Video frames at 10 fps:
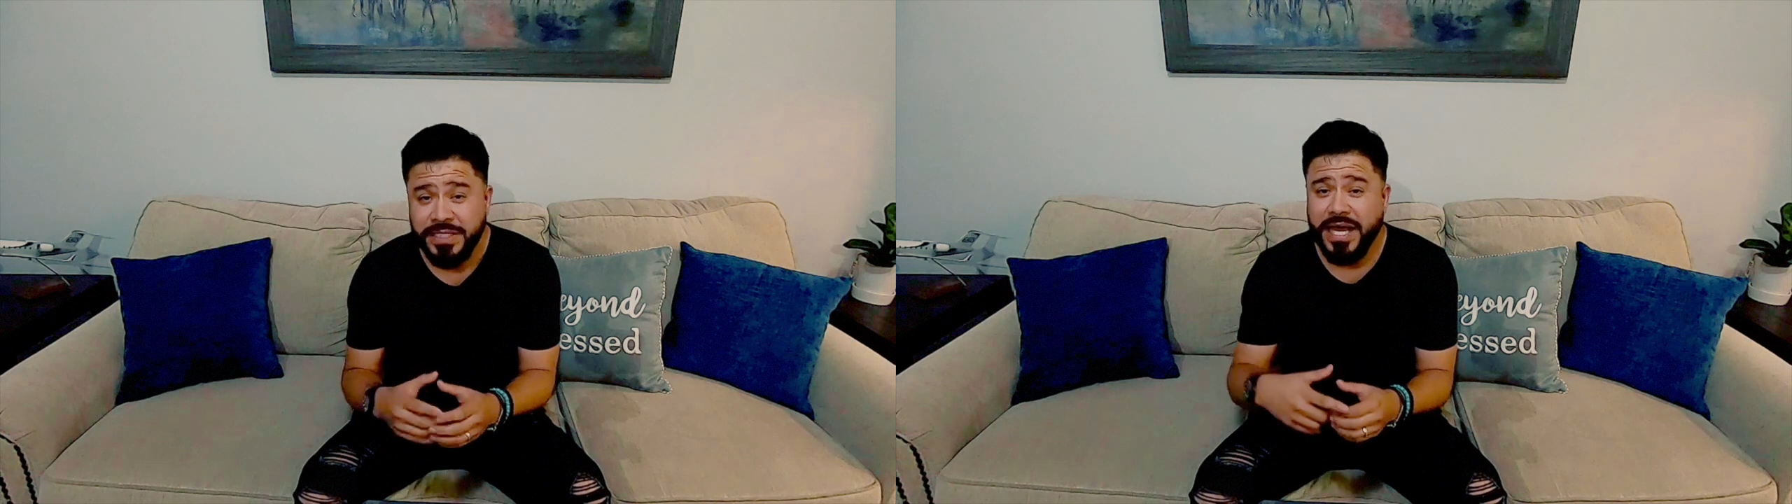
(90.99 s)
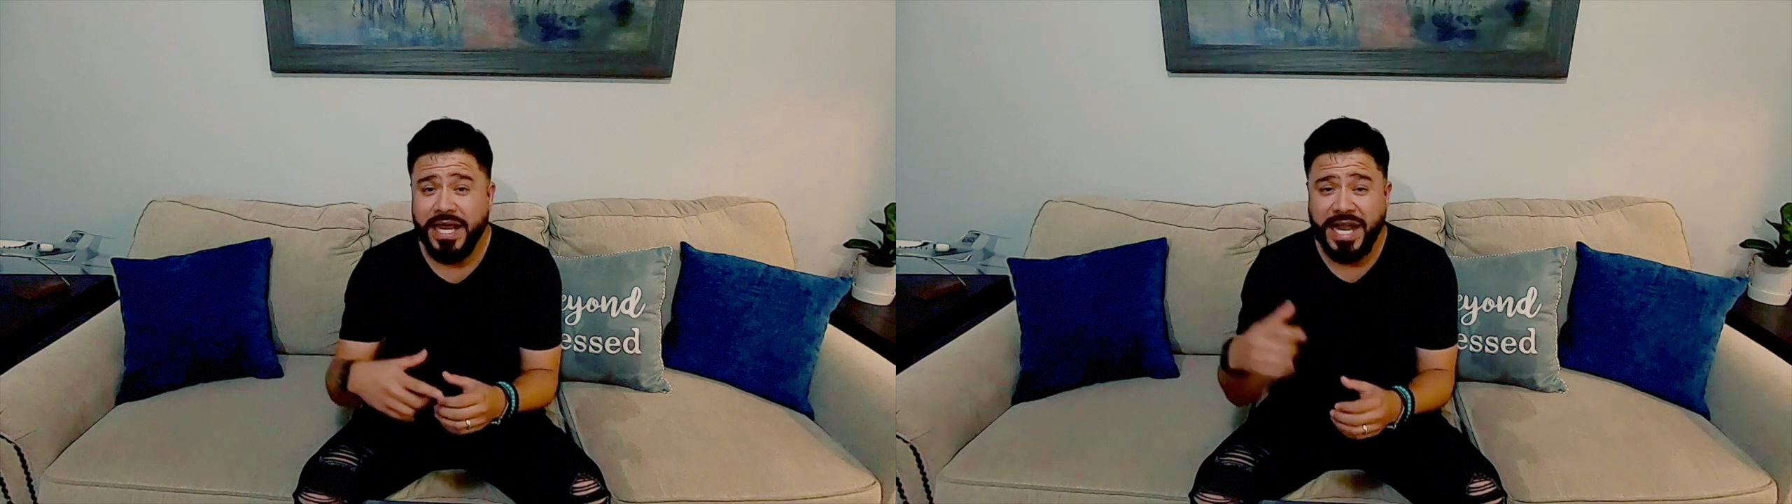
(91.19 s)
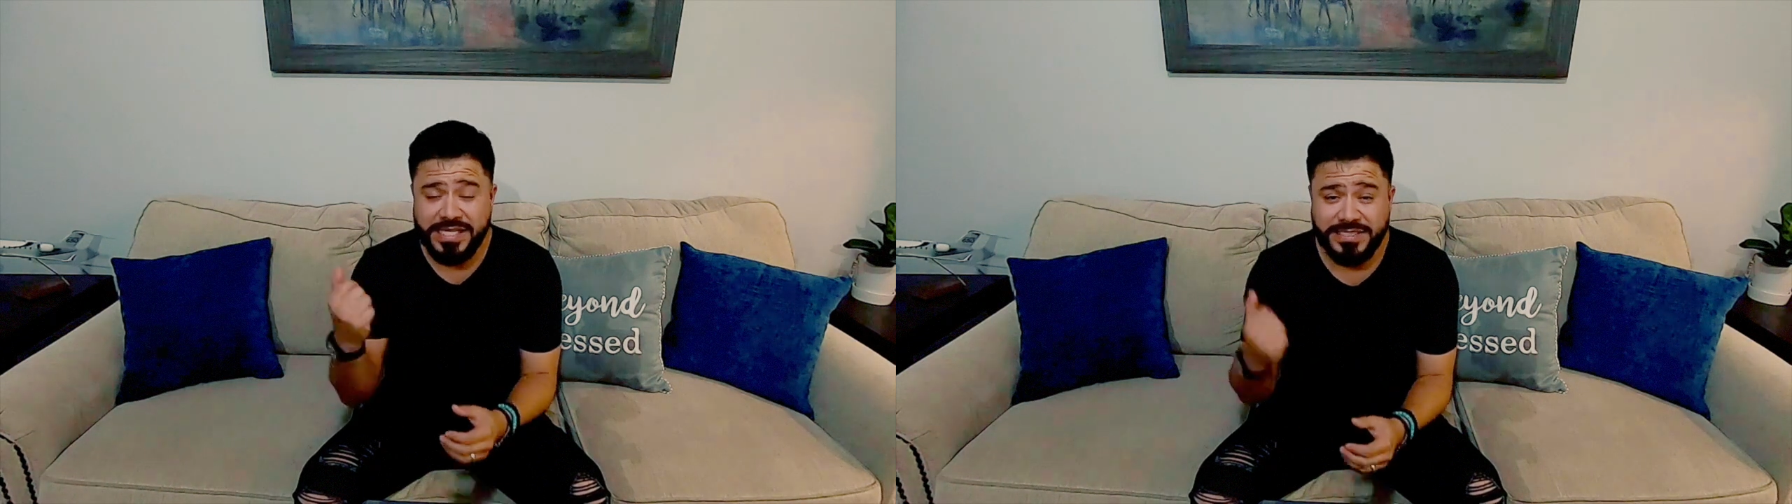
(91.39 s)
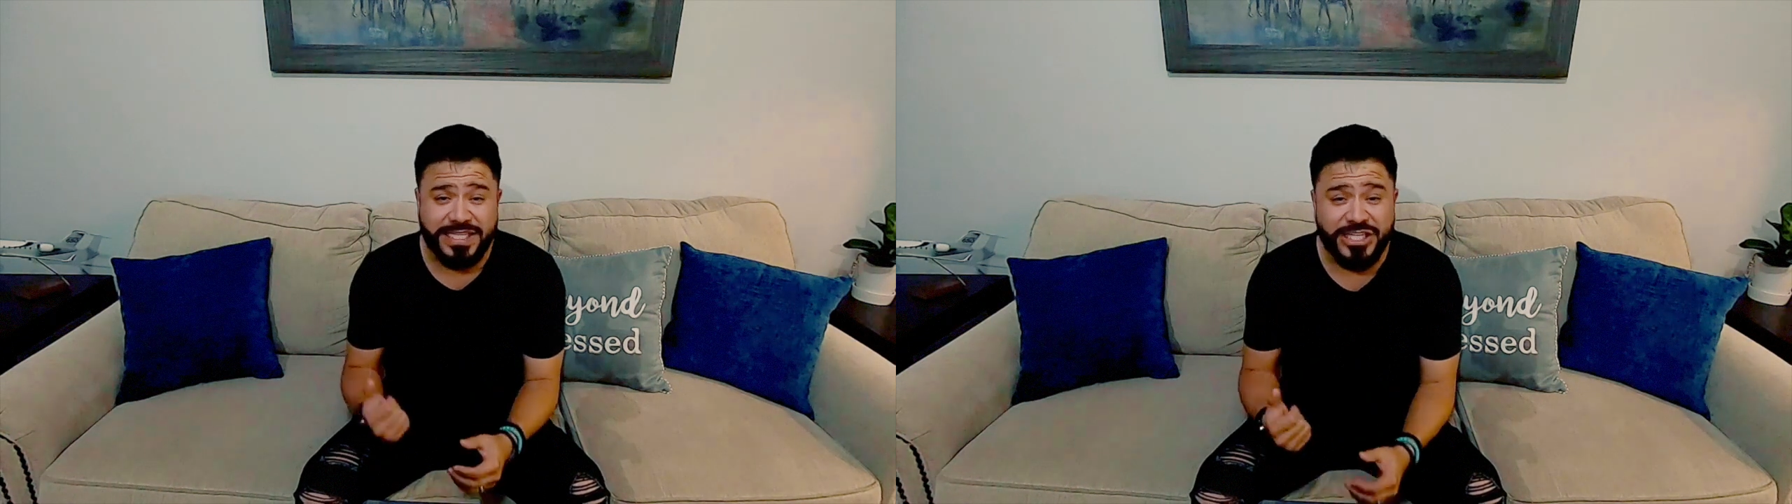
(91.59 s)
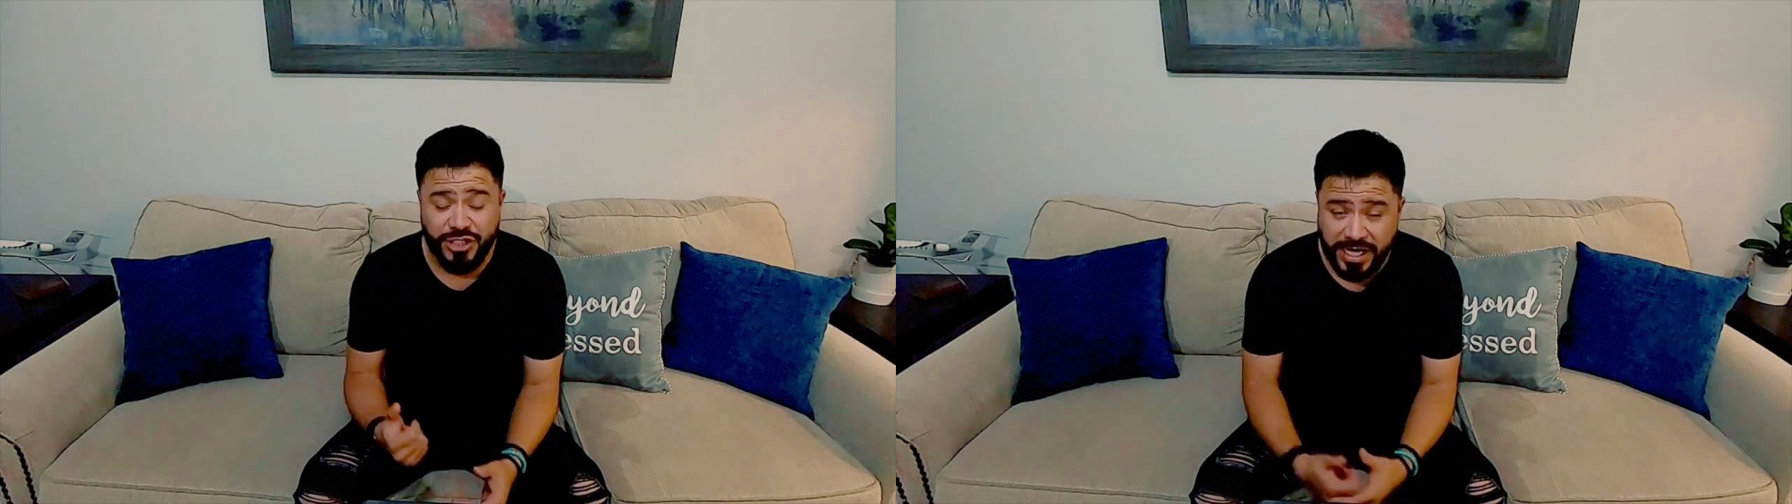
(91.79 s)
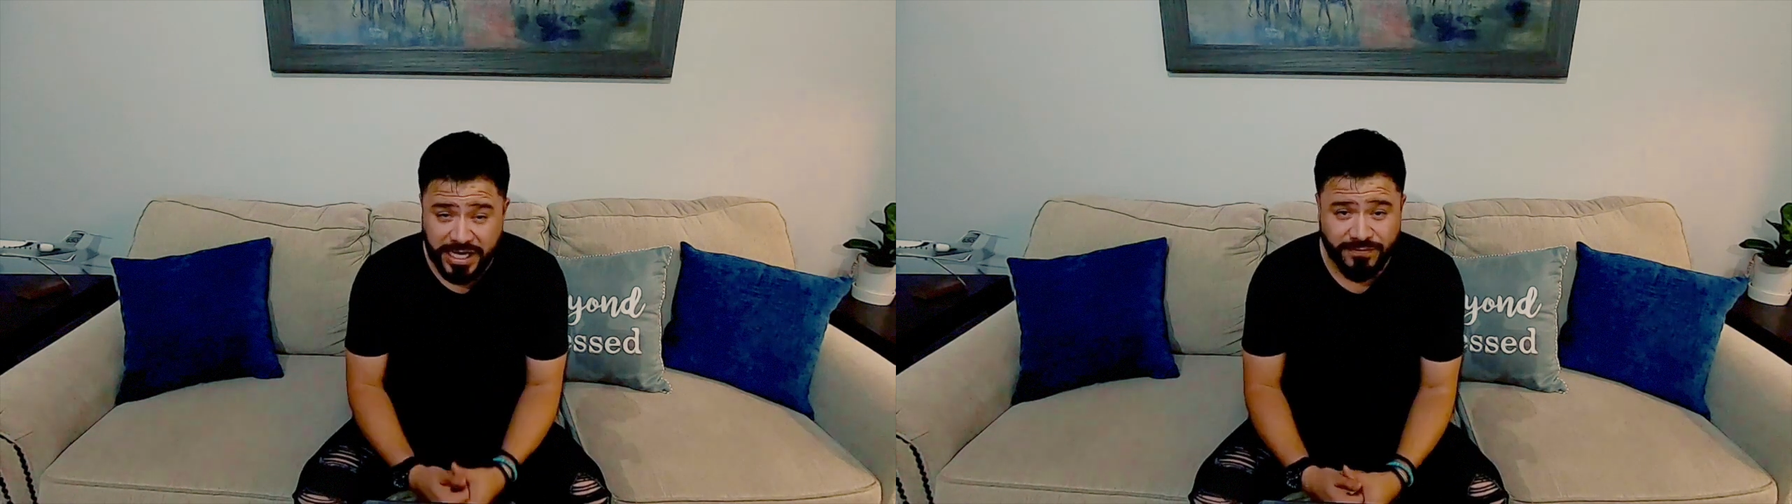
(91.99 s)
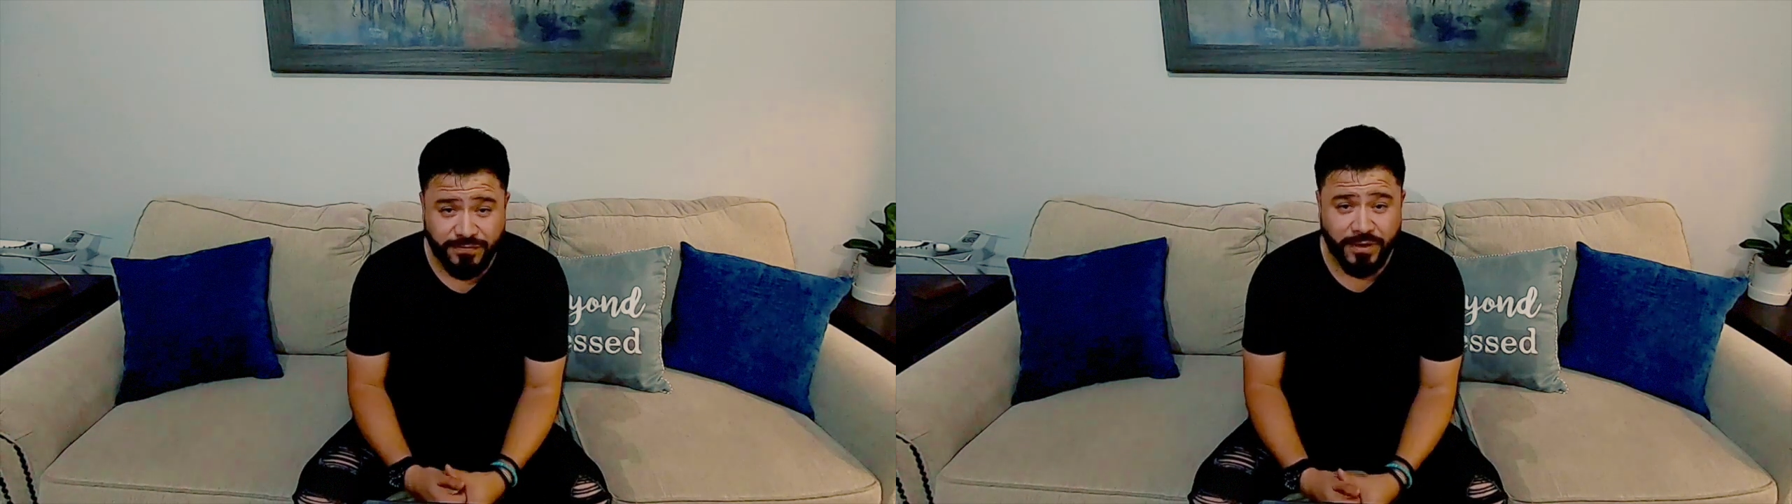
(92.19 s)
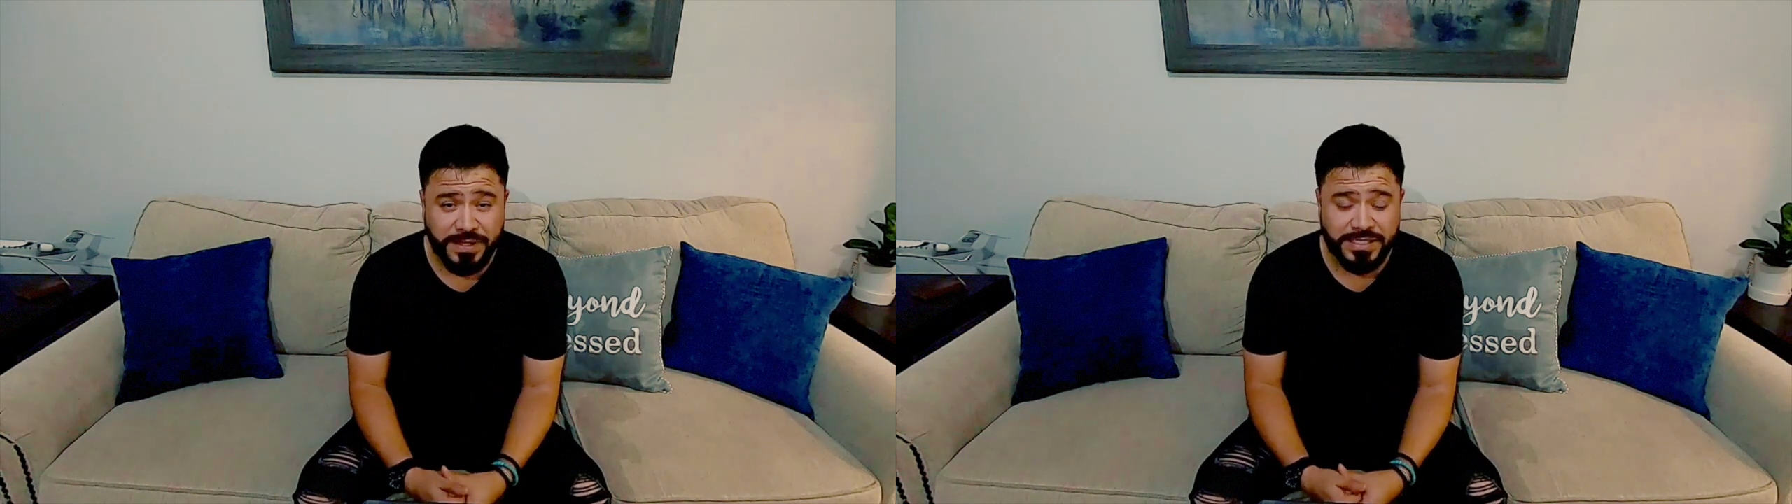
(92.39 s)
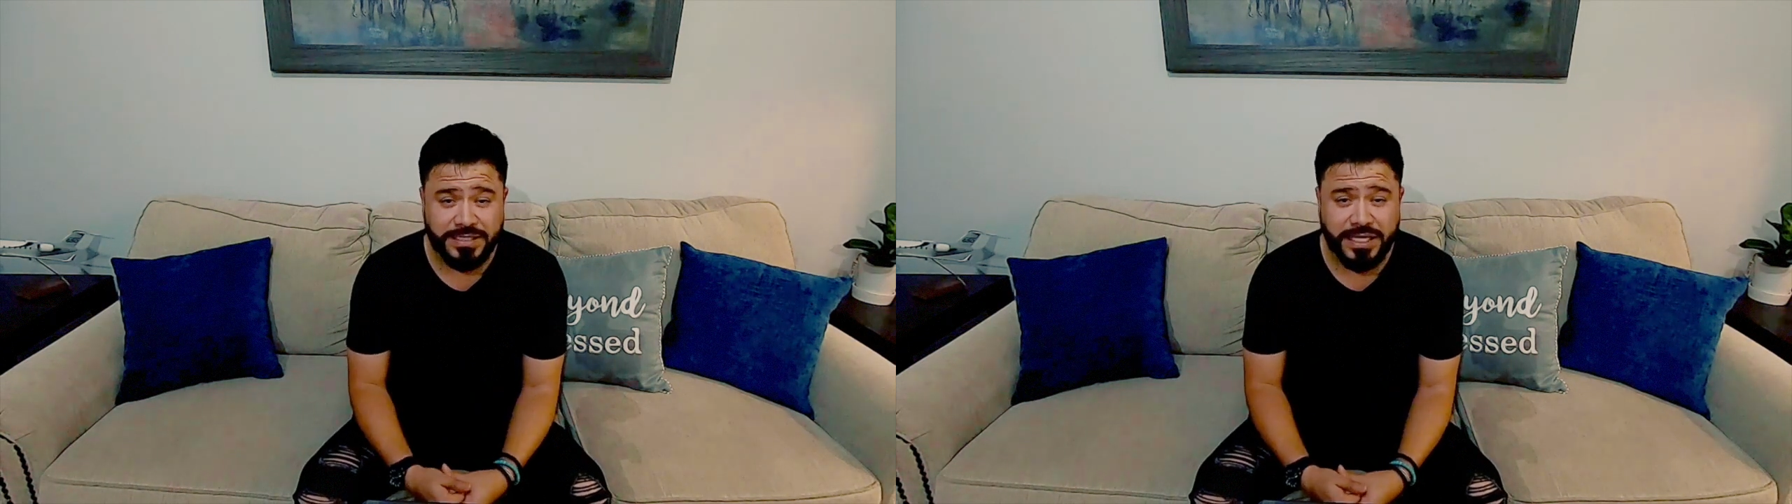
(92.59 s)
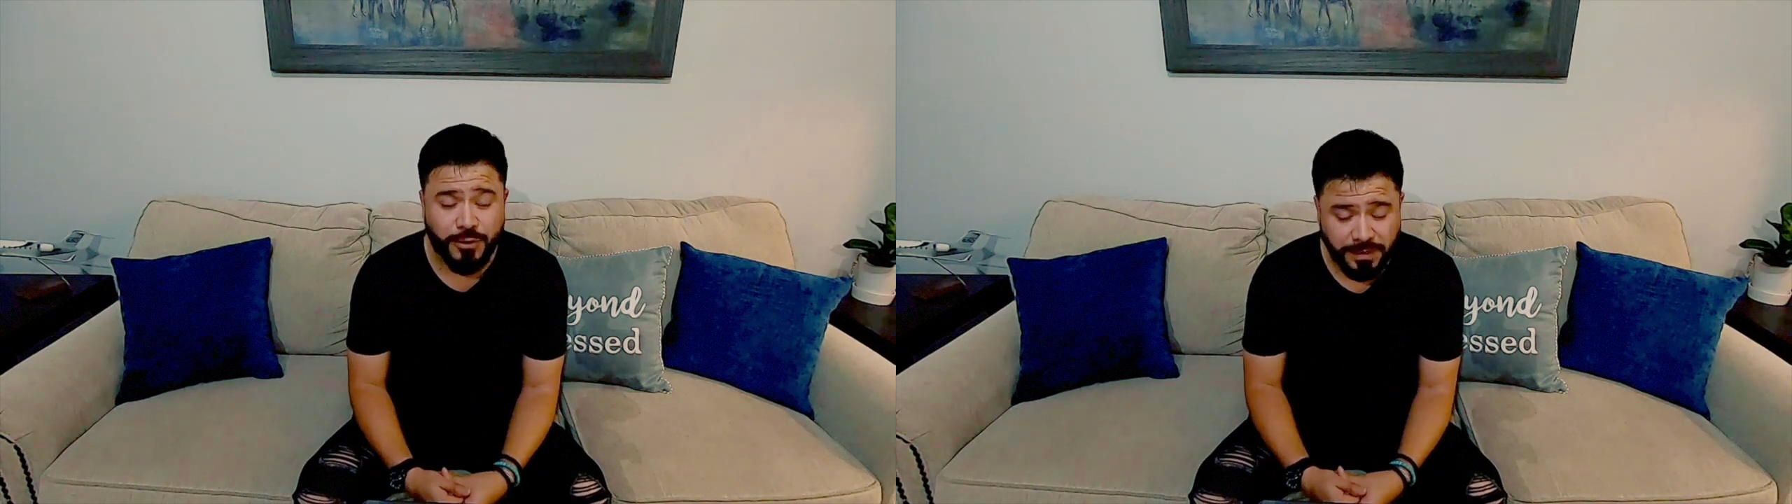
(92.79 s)
and has to eject from
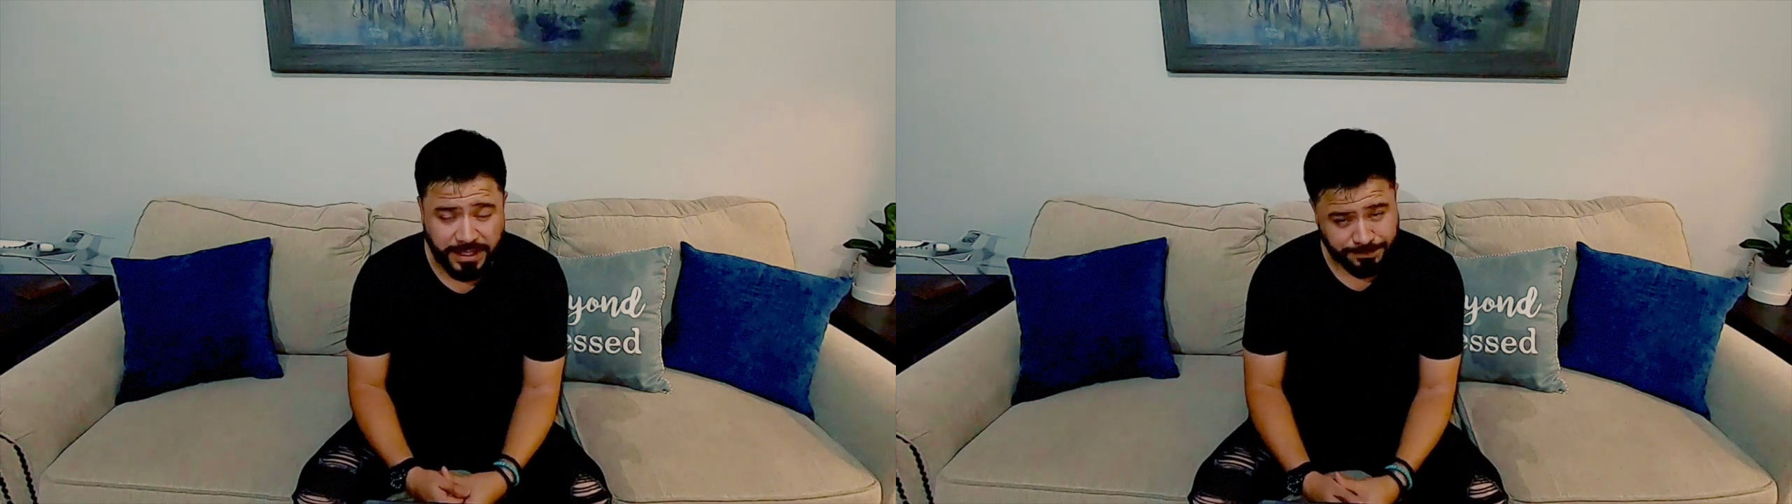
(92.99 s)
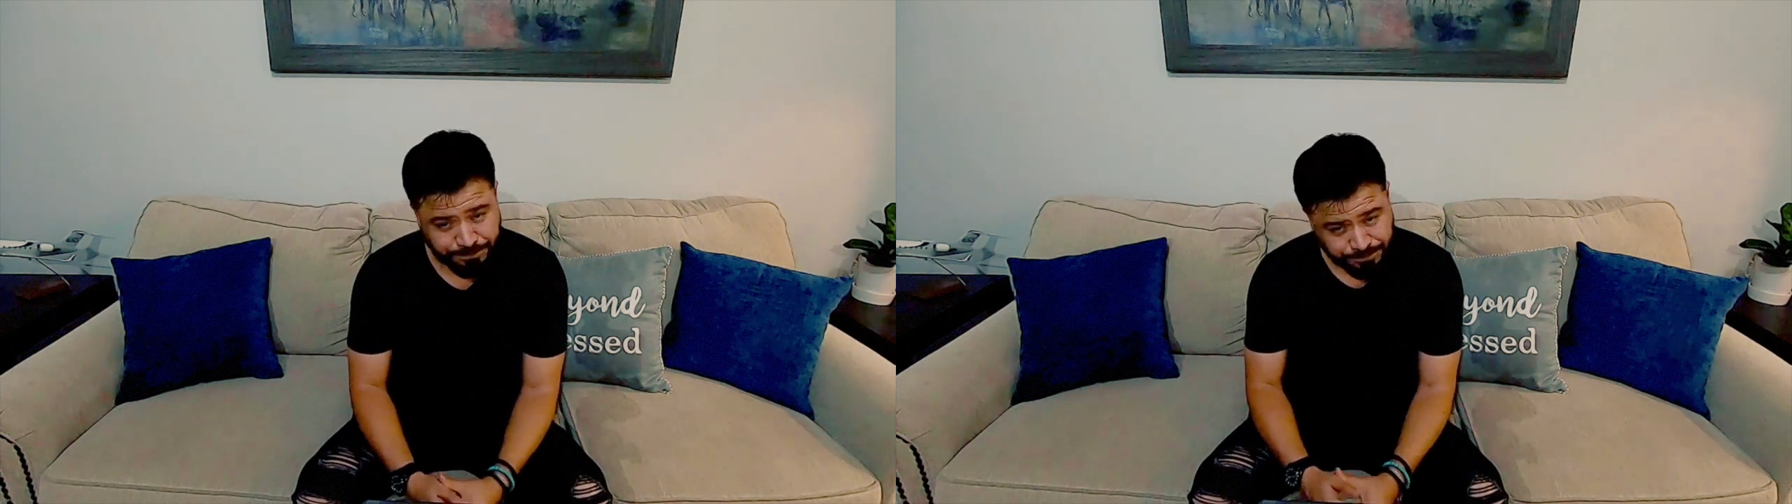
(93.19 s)
his airplane.